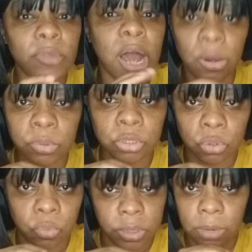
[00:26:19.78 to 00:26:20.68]
I will
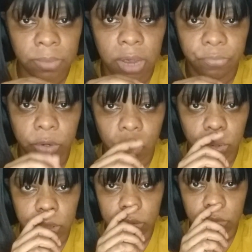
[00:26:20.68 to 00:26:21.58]
do when I'm not
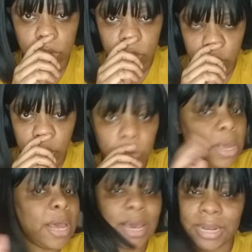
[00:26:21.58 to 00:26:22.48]
recording, you know,
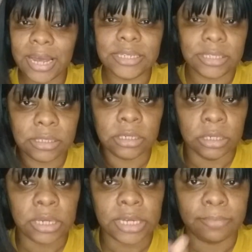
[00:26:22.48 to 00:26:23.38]
and that's
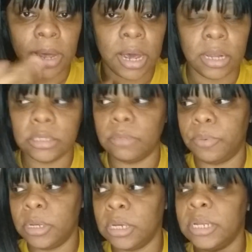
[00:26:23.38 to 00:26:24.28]
that's my honest
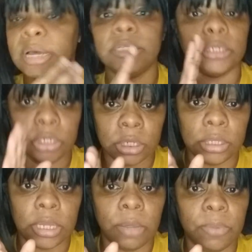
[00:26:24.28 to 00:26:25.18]
opinion. That's a
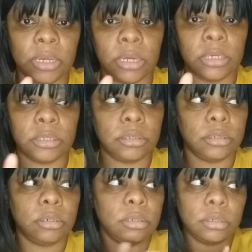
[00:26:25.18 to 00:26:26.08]
good thing because
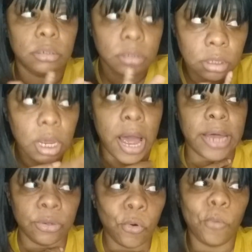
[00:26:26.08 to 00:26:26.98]

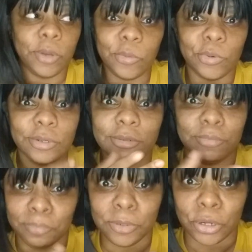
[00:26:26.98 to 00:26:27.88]
I normally will
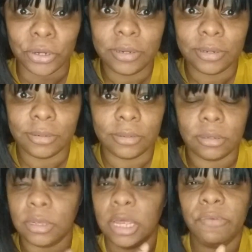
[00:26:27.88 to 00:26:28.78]
cook,
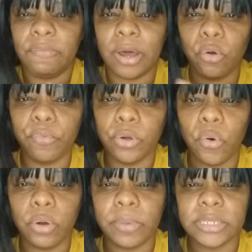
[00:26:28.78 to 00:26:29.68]
even if I don't
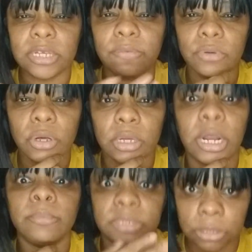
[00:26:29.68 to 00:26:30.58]
record myself cooking,
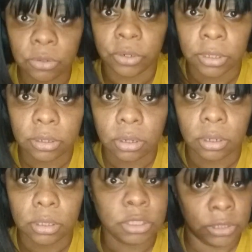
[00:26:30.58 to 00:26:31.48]
I'm still gonna
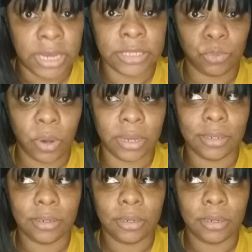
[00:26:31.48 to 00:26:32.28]
cook because guess what,